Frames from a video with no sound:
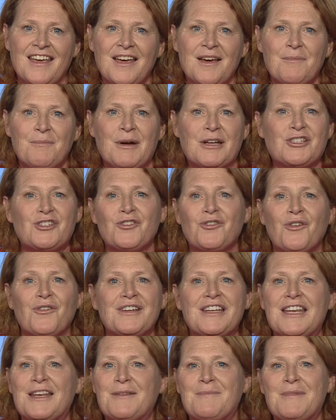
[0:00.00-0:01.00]
But you don't
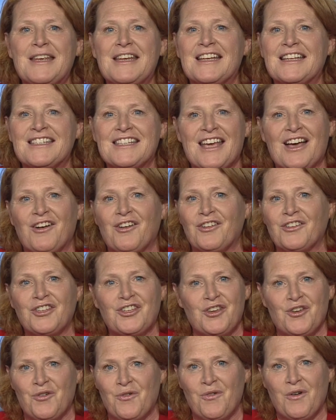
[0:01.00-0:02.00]
need me to tell
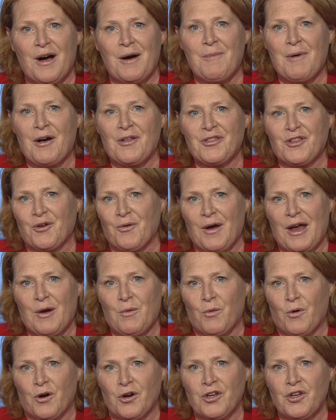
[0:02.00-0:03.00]
you about the great
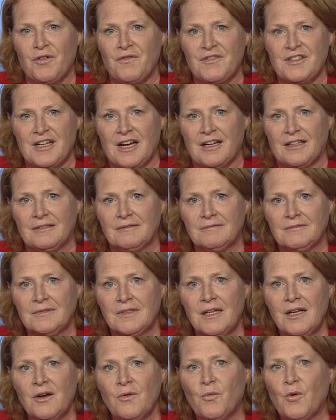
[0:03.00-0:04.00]
work you've done.
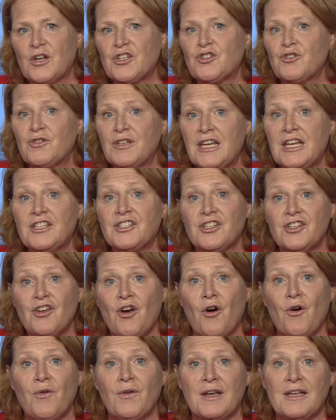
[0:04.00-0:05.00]
What you need to
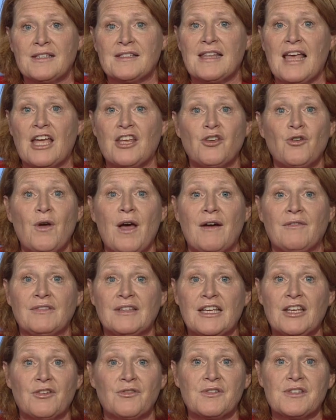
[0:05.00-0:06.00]
know is that you have
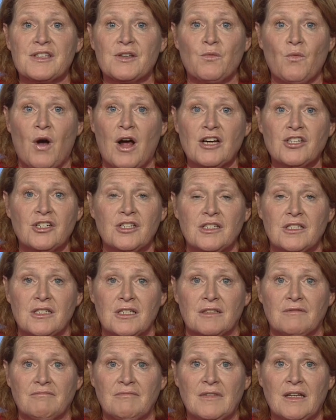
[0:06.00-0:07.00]
leaders in
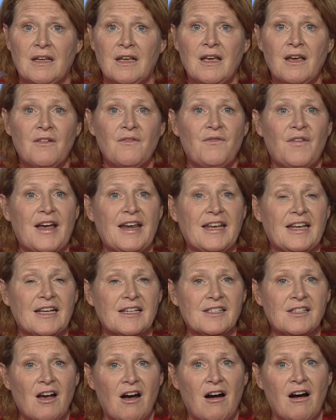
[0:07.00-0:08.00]
Washington fighting
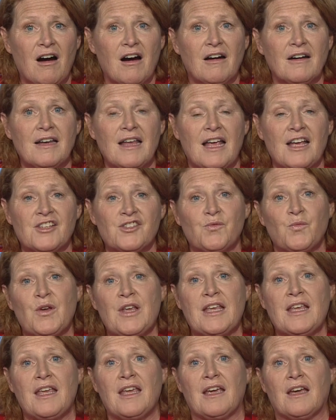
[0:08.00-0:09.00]
as hard as we
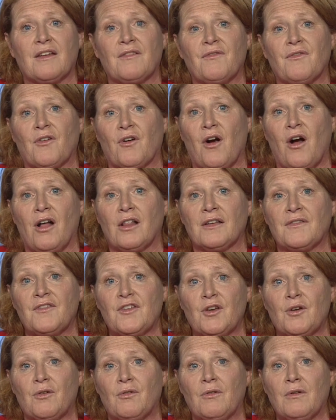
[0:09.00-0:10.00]
can for all of
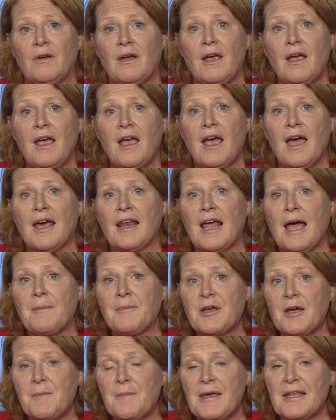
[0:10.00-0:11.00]
you, and I'm
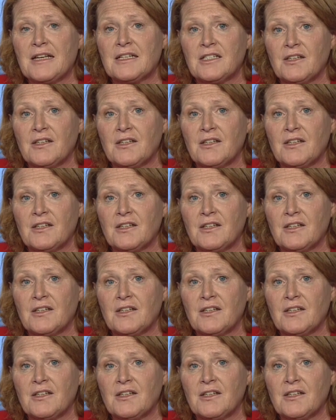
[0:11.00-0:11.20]
committed to